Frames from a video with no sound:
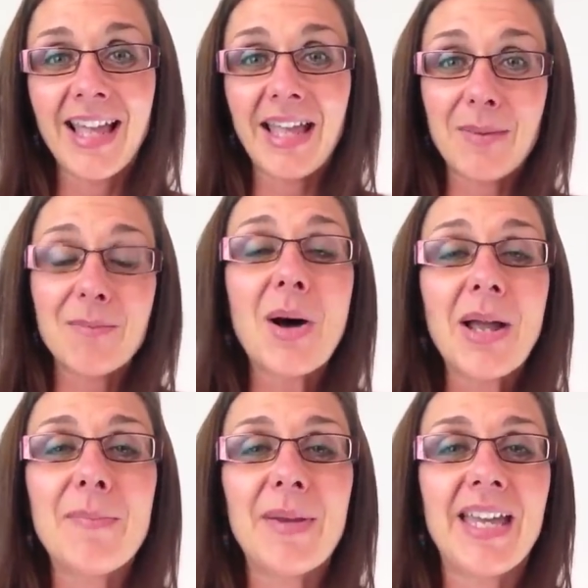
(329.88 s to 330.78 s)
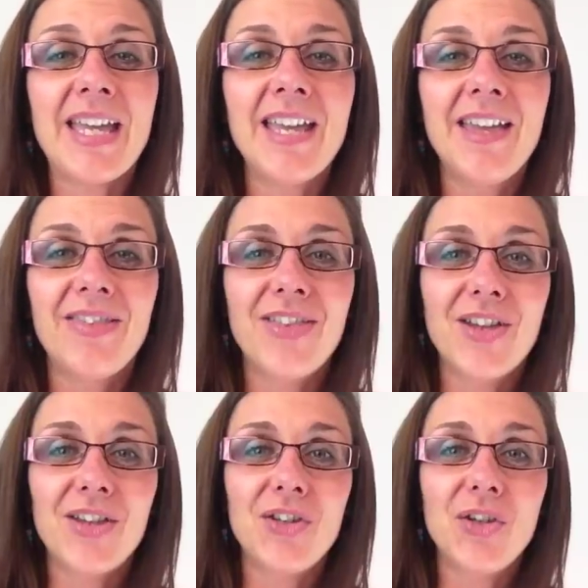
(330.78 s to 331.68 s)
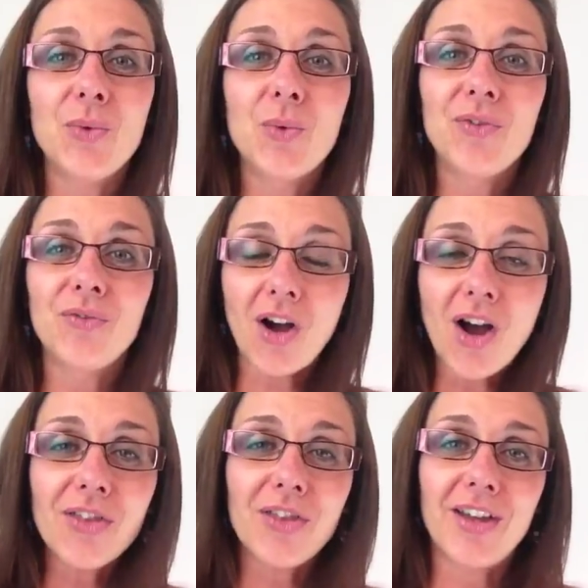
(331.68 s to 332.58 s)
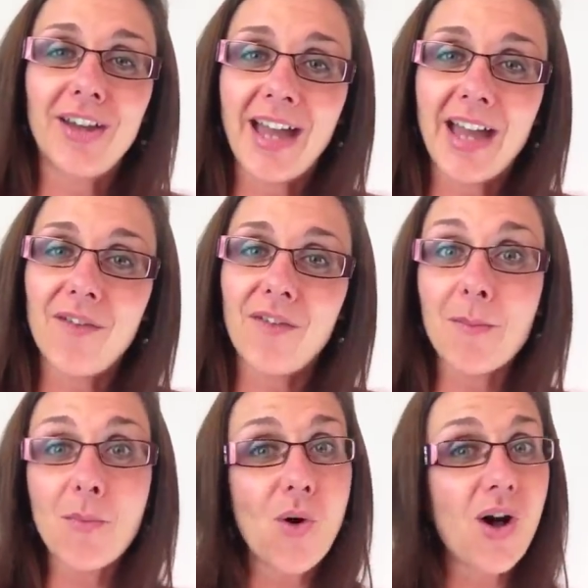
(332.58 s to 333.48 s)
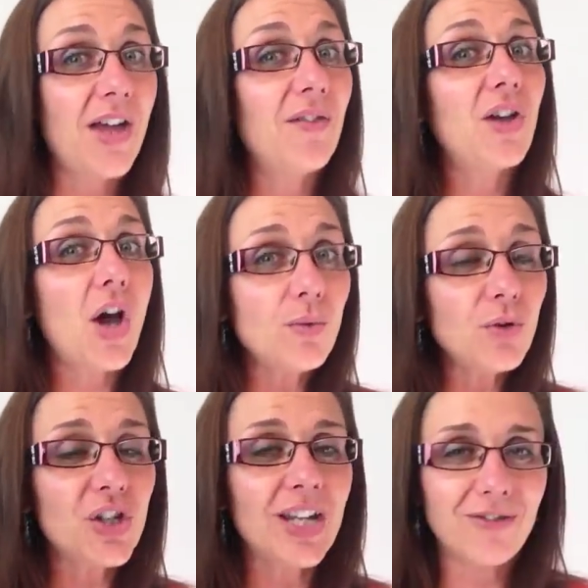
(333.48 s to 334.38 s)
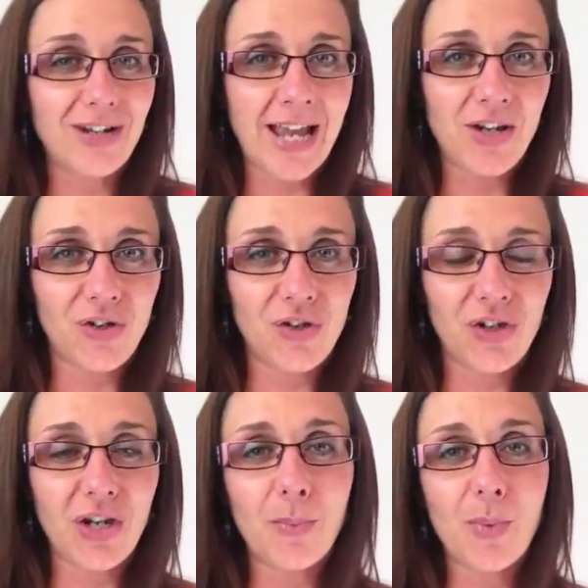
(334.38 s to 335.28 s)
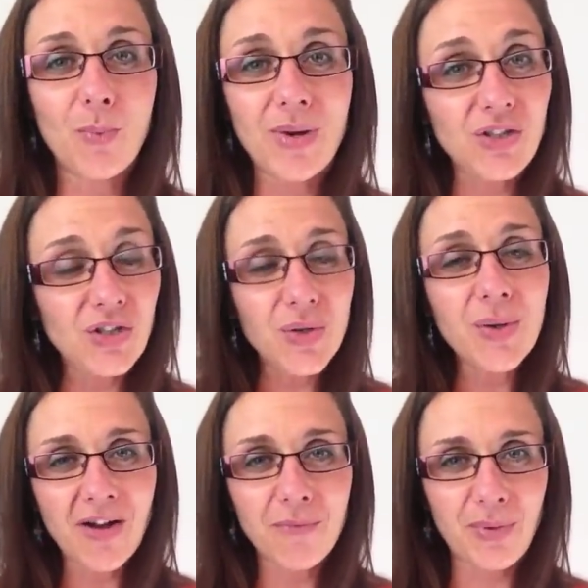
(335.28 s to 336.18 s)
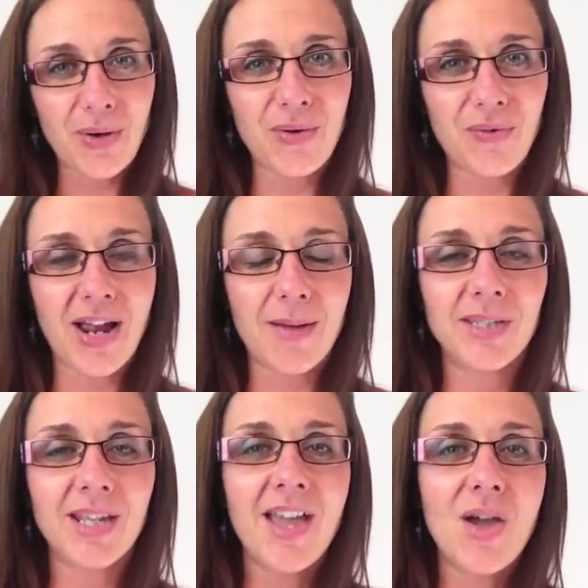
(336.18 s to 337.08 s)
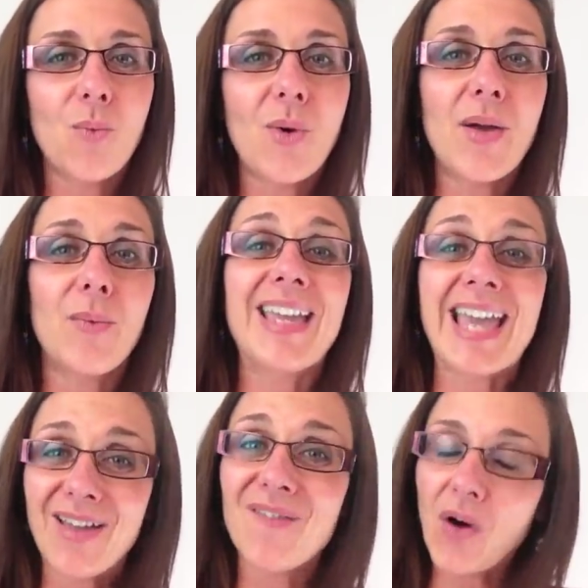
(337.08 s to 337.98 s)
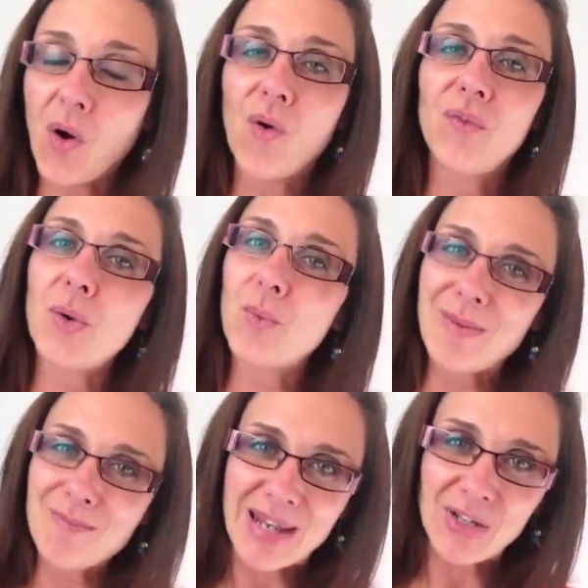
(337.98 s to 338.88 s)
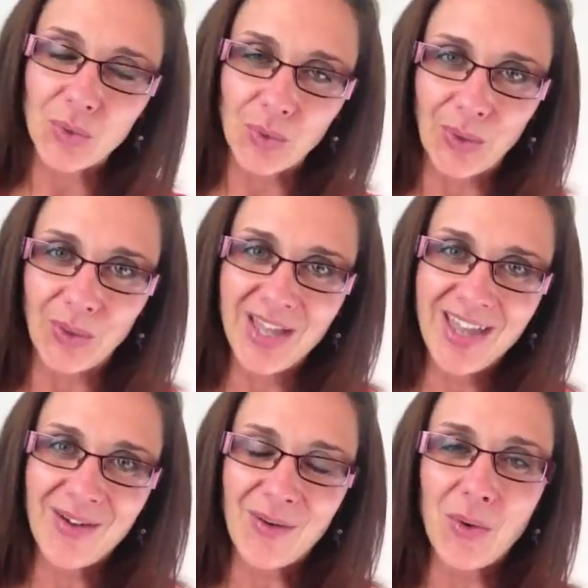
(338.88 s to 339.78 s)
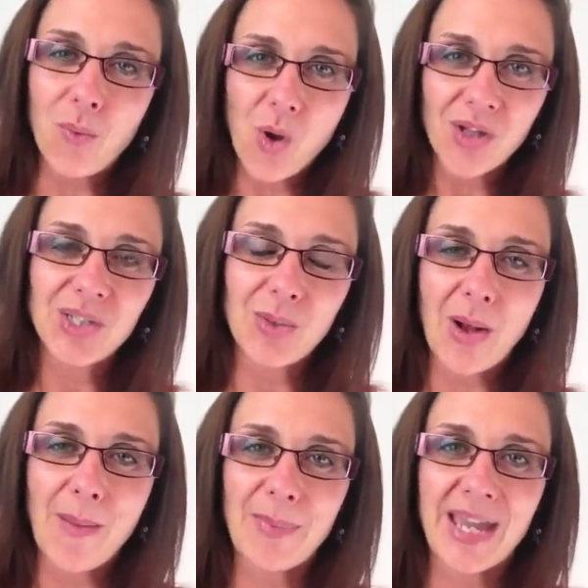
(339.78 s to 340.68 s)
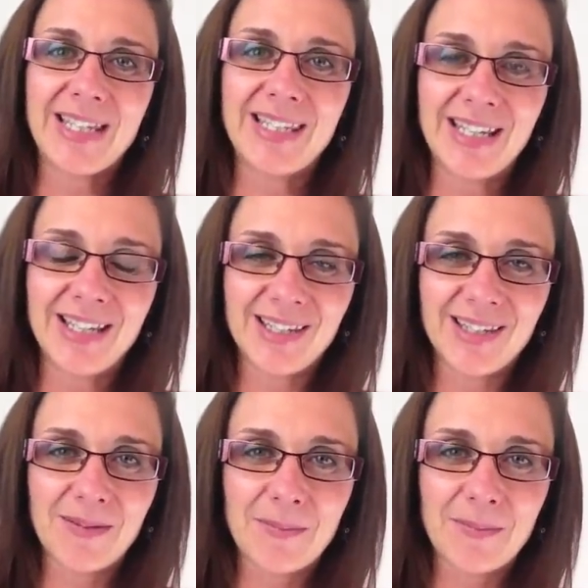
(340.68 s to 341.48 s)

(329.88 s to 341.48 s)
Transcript: It might be that you would rather have a more kind of coaching relationship. And we do have programs where we get involved and we mentor on a one to one basis.